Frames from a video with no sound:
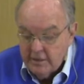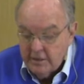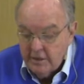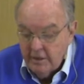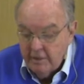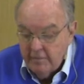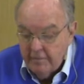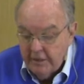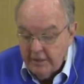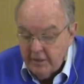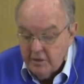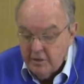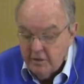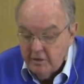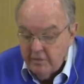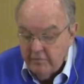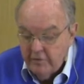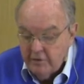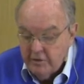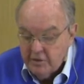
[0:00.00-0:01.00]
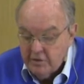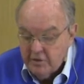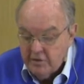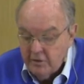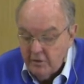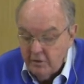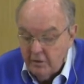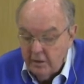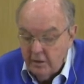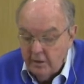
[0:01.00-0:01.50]
let's go back to verse
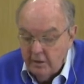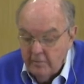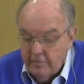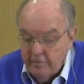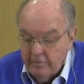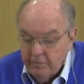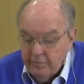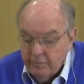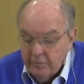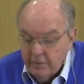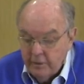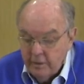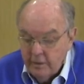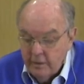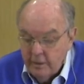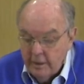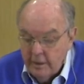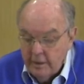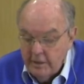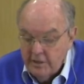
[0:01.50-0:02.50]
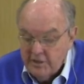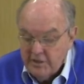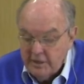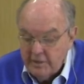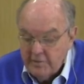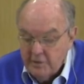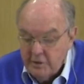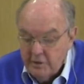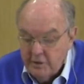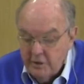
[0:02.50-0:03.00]
3 and
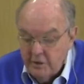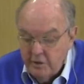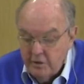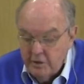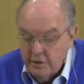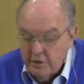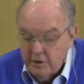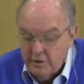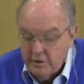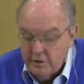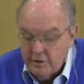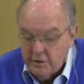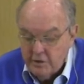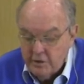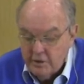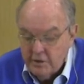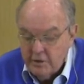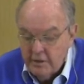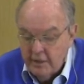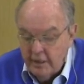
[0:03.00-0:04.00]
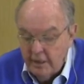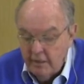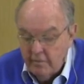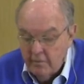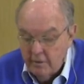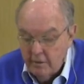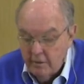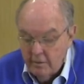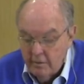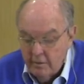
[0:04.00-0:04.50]
substitute Jesus'
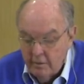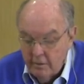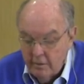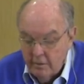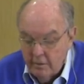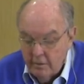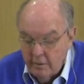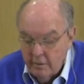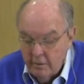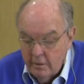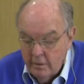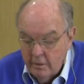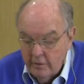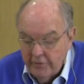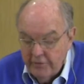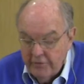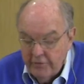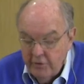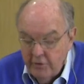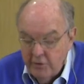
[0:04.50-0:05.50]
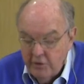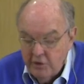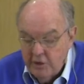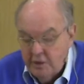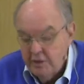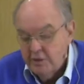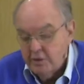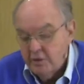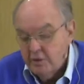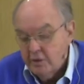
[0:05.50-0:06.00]
name. Through
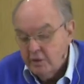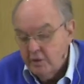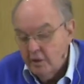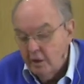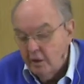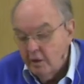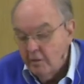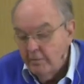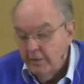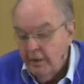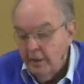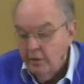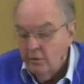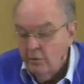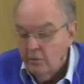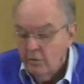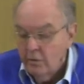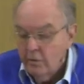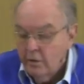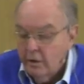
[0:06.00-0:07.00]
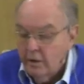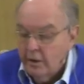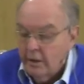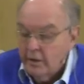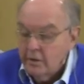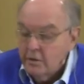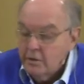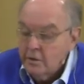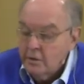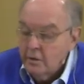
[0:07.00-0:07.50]
Jesus, God made all
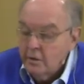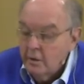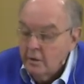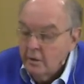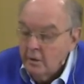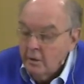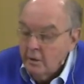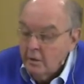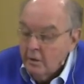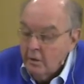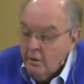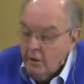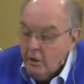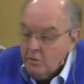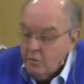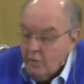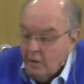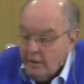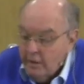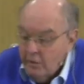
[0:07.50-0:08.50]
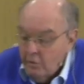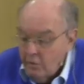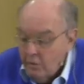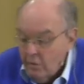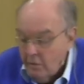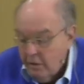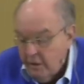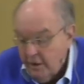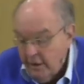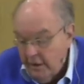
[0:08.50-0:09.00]
things. Not one
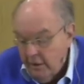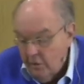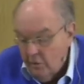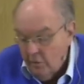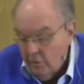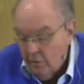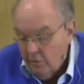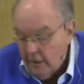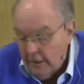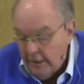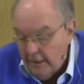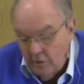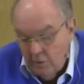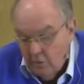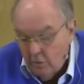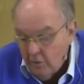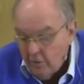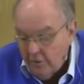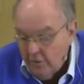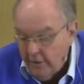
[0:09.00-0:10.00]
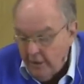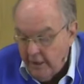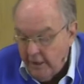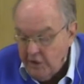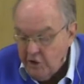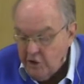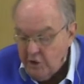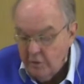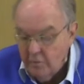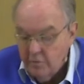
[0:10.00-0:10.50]
all thing in all
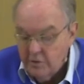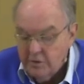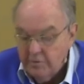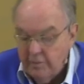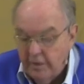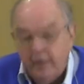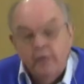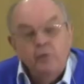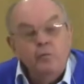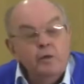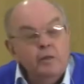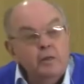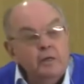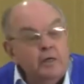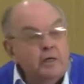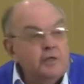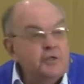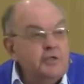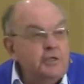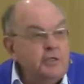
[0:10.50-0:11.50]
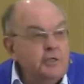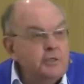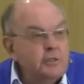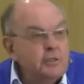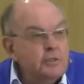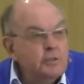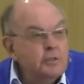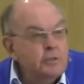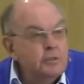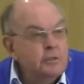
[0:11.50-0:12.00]
creation was made without
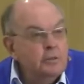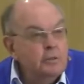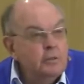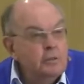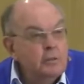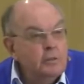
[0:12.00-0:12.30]
Jesus.